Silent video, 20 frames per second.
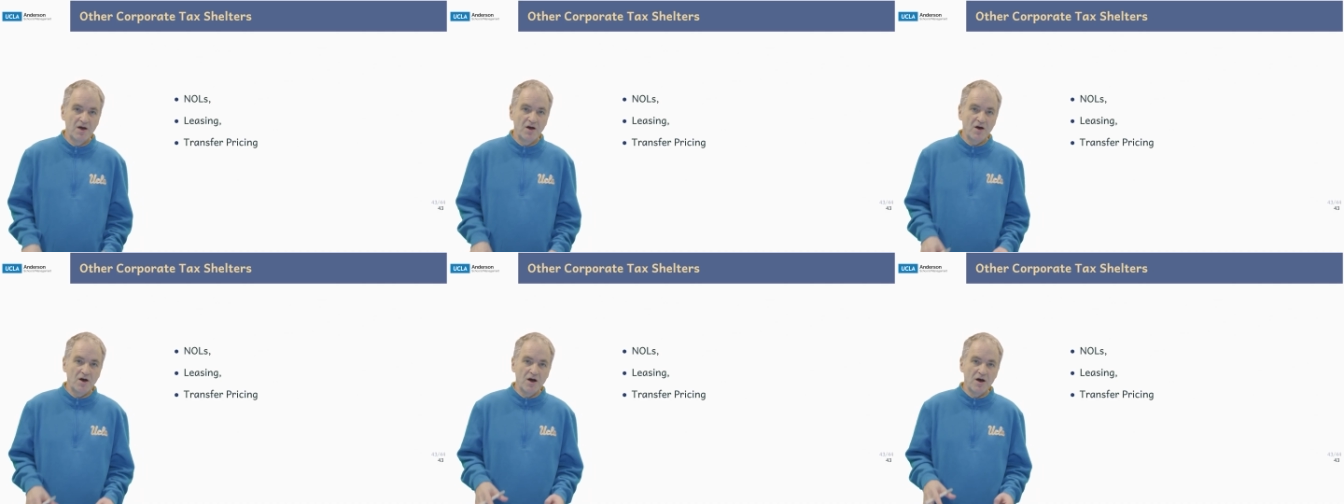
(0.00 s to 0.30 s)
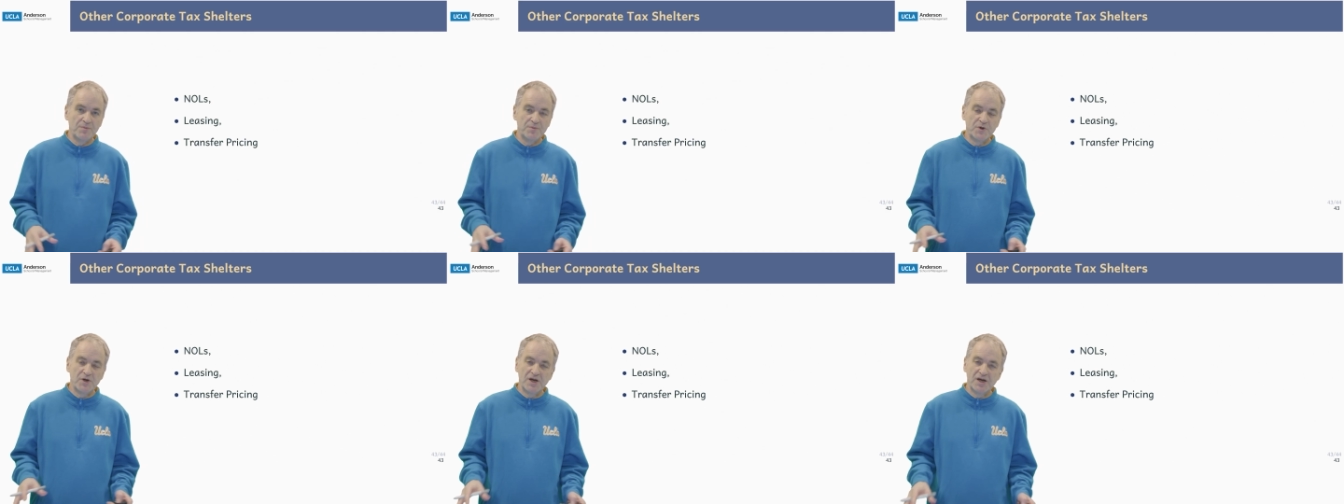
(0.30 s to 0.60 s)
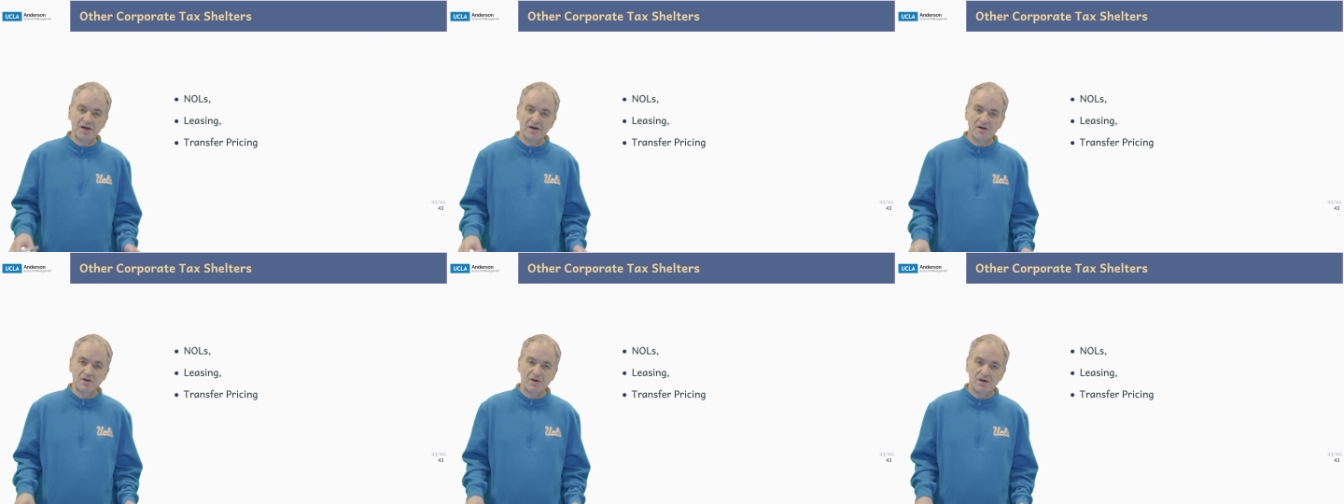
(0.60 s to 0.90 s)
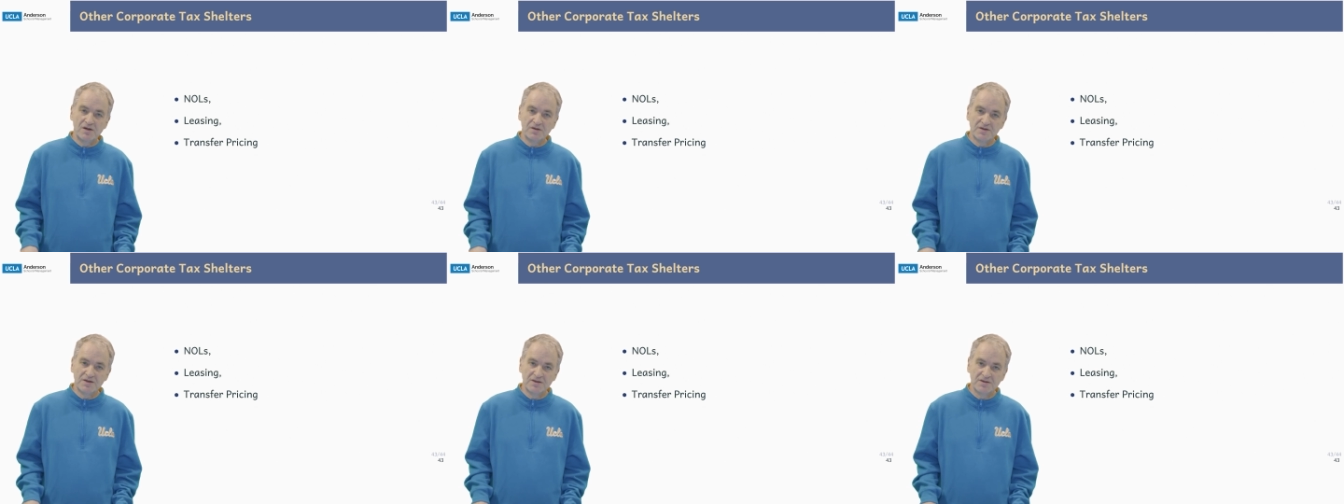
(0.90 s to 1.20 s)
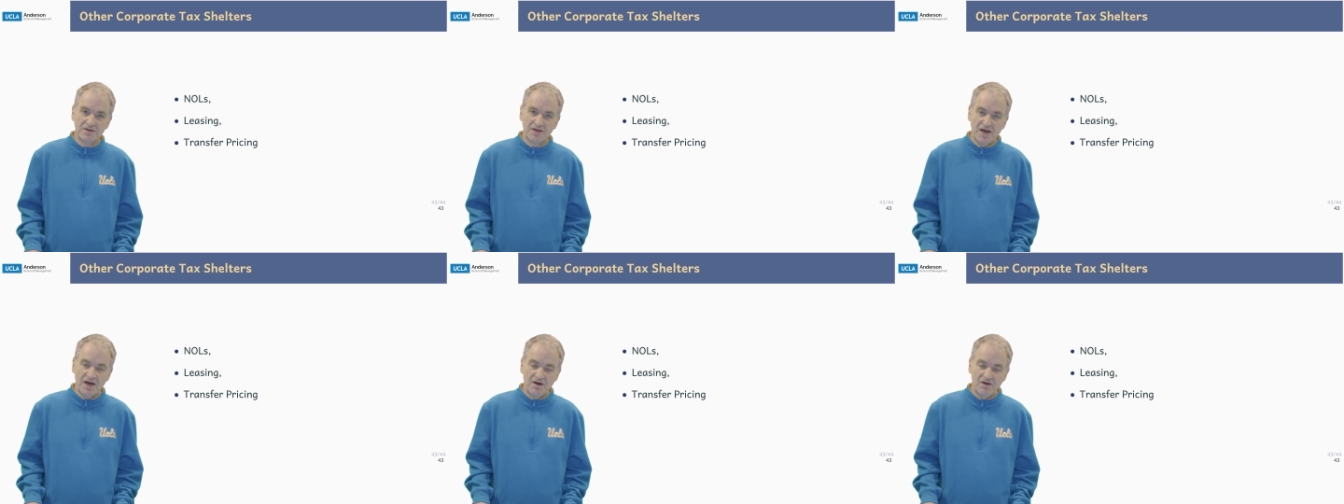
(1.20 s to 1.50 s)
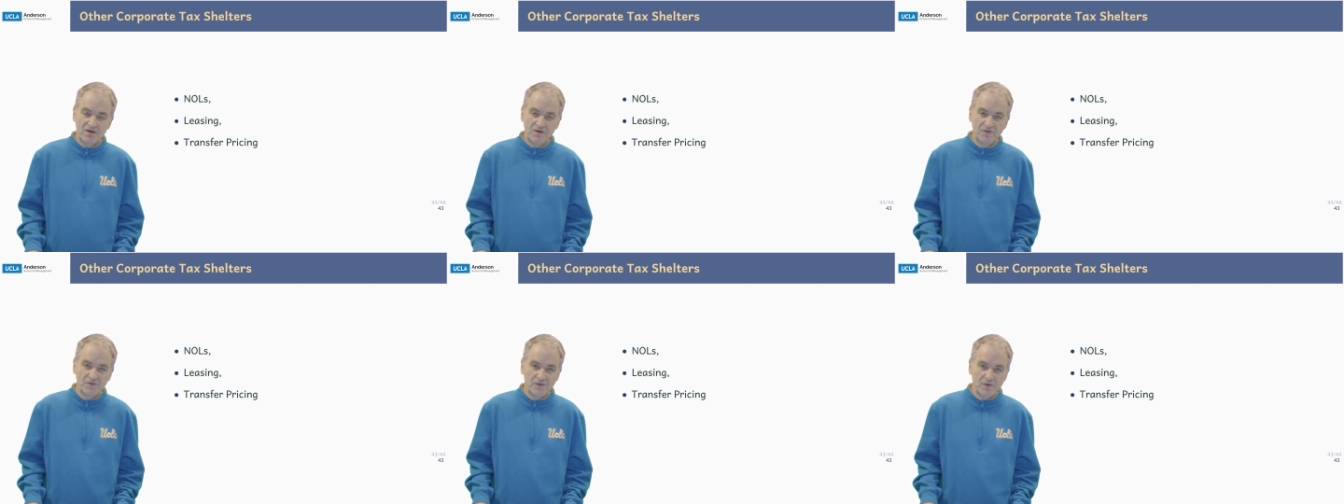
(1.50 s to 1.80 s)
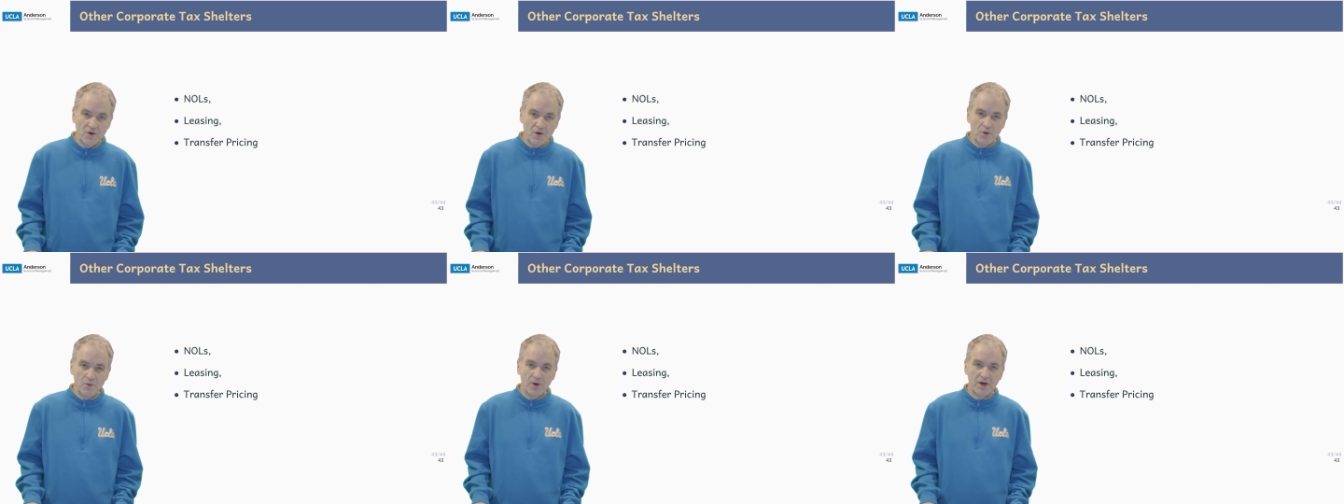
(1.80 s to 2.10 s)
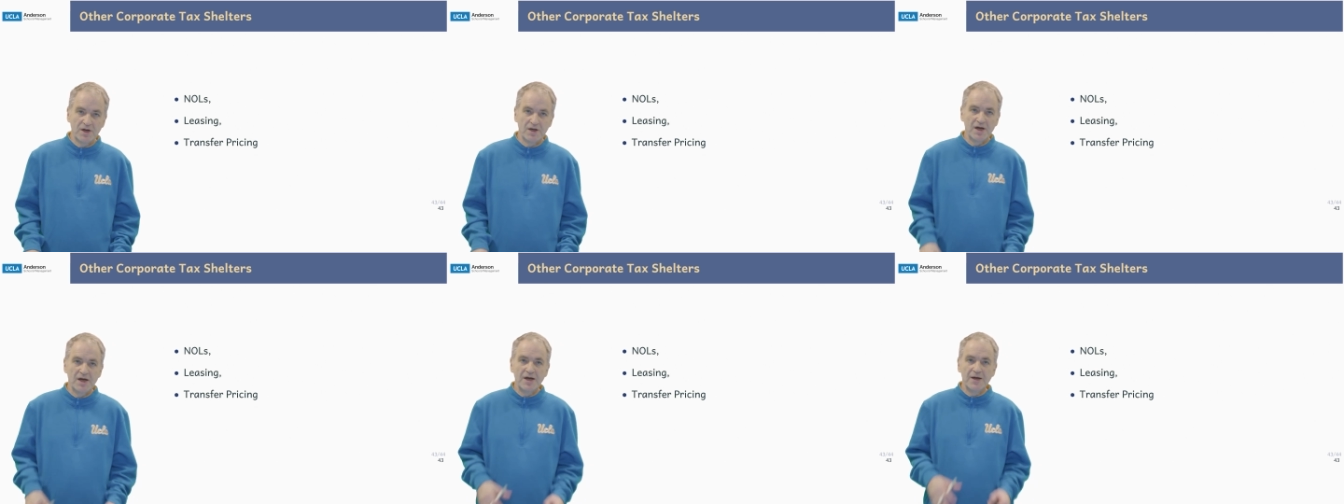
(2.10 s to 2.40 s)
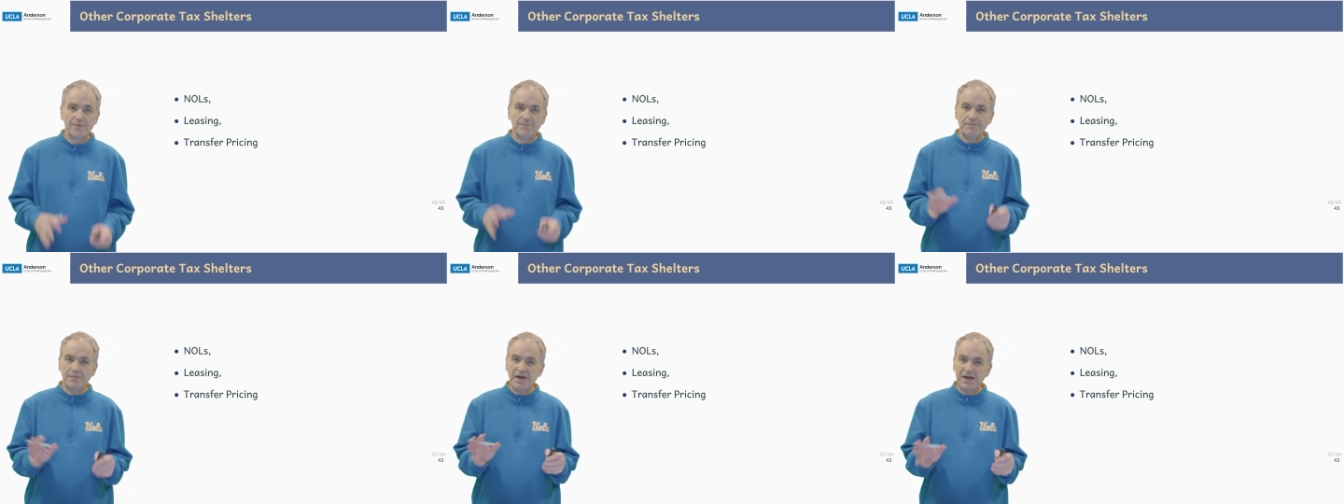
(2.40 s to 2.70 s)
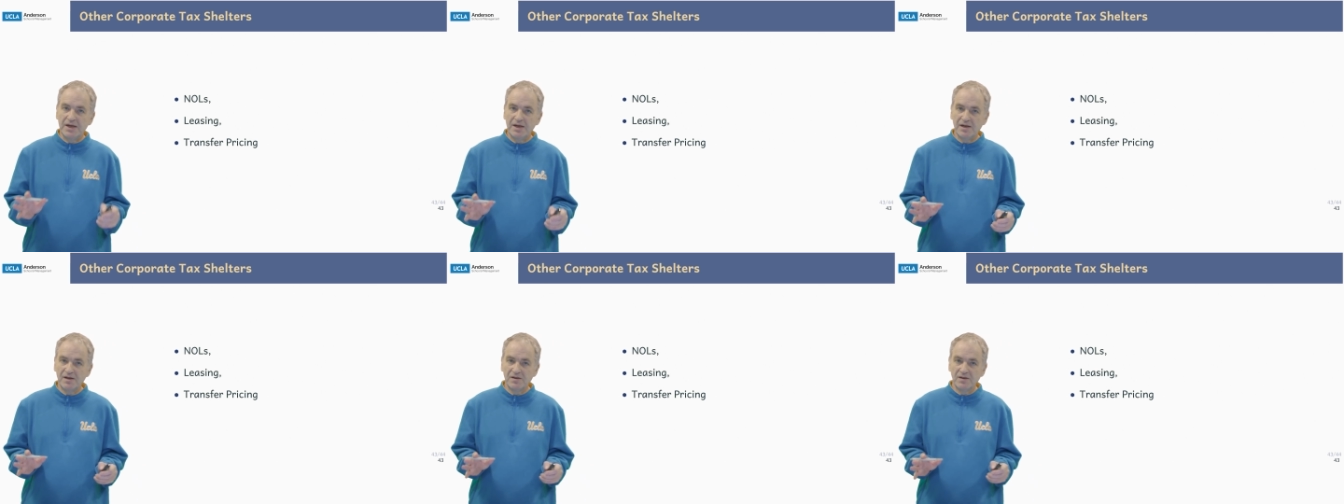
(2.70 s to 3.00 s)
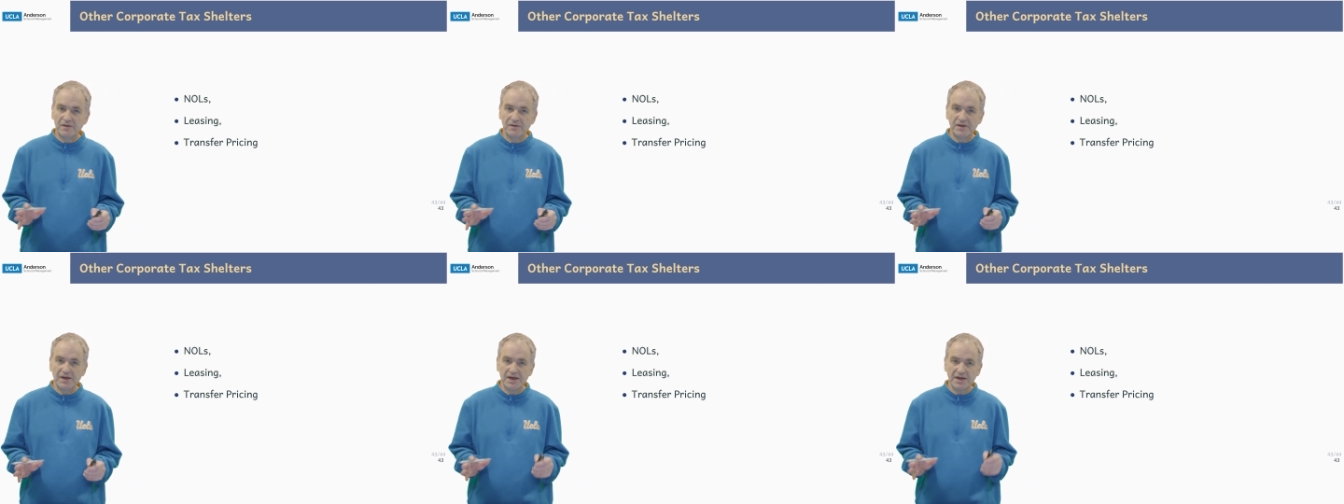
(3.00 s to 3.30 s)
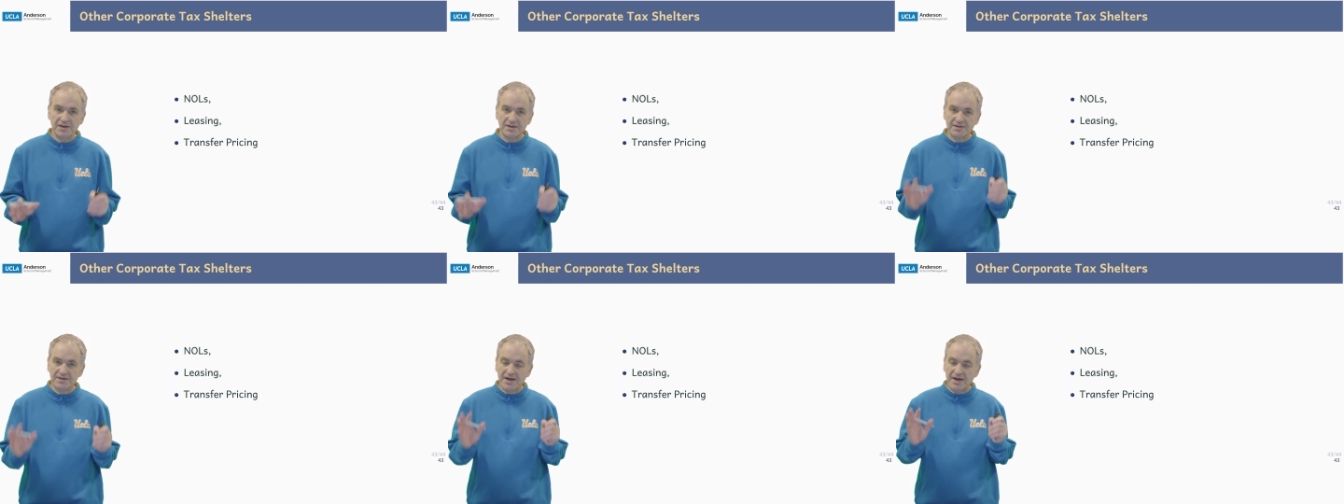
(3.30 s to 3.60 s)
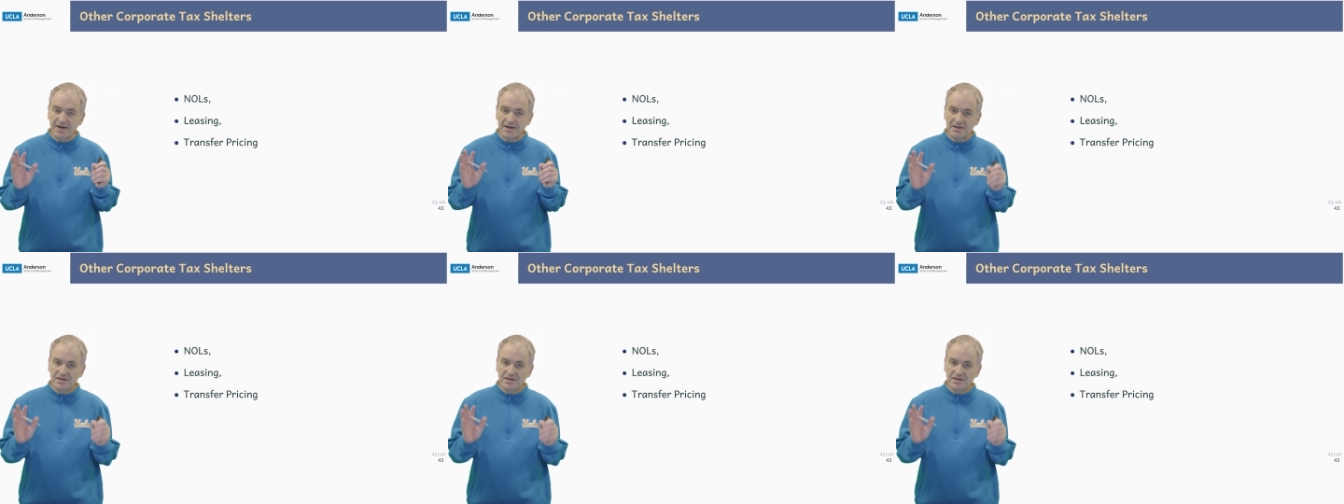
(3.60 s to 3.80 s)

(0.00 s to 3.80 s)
operating losses carry forward, many other things.